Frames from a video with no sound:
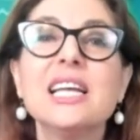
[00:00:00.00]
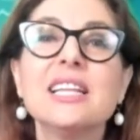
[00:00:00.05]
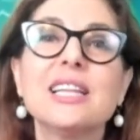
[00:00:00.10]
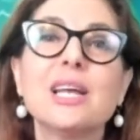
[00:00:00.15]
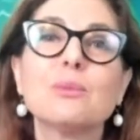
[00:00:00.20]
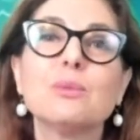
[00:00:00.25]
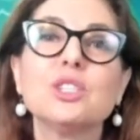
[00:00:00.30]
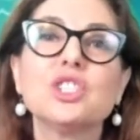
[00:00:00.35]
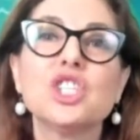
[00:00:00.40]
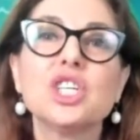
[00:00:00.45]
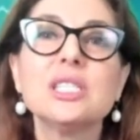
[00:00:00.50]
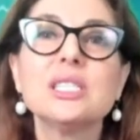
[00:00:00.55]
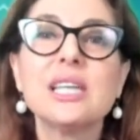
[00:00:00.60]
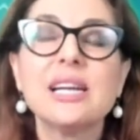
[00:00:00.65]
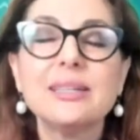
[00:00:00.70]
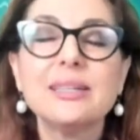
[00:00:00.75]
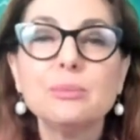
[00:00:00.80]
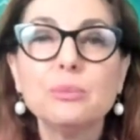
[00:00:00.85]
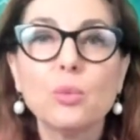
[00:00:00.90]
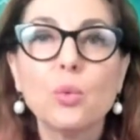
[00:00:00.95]
that will just
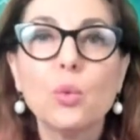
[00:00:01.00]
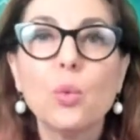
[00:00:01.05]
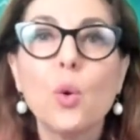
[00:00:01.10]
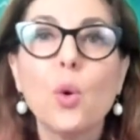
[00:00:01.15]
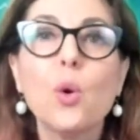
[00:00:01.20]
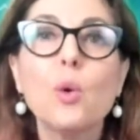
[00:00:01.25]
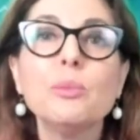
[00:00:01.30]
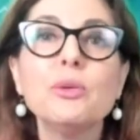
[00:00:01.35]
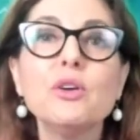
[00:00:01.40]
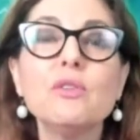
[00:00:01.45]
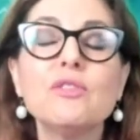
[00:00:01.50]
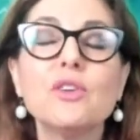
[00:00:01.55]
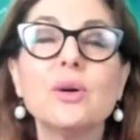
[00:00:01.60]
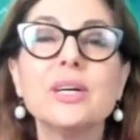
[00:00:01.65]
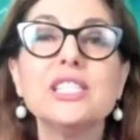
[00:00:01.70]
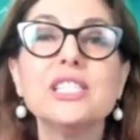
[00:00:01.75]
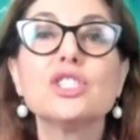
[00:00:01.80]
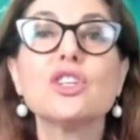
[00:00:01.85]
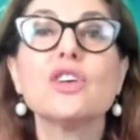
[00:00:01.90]
help warm your voice.